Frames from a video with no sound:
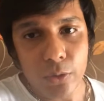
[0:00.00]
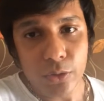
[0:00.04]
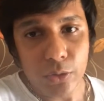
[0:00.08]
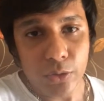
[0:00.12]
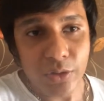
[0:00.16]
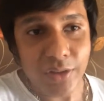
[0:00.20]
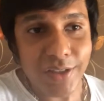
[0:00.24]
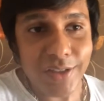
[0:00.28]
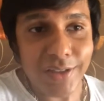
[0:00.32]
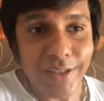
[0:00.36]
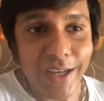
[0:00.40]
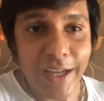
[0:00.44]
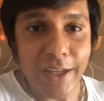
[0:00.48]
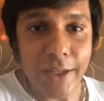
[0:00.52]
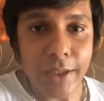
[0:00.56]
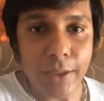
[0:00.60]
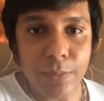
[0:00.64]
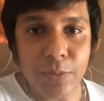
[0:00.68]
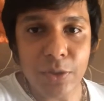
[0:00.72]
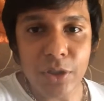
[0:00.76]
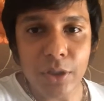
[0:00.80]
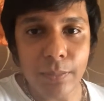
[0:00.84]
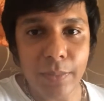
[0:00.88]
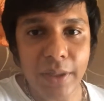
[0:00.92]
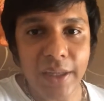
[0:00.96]
So this
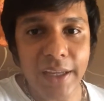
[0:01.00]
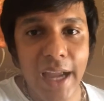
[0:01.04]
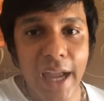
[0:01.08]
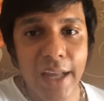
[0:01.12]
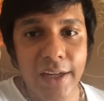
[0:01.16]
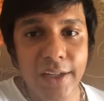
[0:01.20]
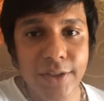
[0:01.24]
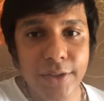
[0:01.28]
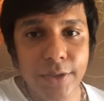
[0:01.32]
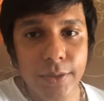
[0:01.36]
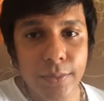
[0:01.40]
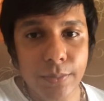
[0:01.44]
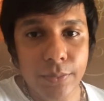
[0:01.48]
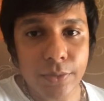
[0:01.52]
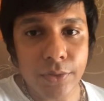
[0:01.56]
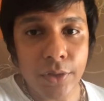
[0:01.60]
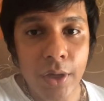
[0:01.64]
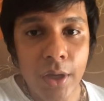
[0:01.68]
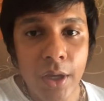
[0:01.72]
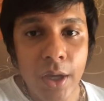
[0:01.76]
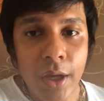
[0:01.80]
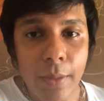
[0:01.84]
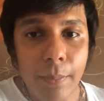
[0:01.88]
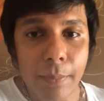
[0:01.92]
encryption mechanisms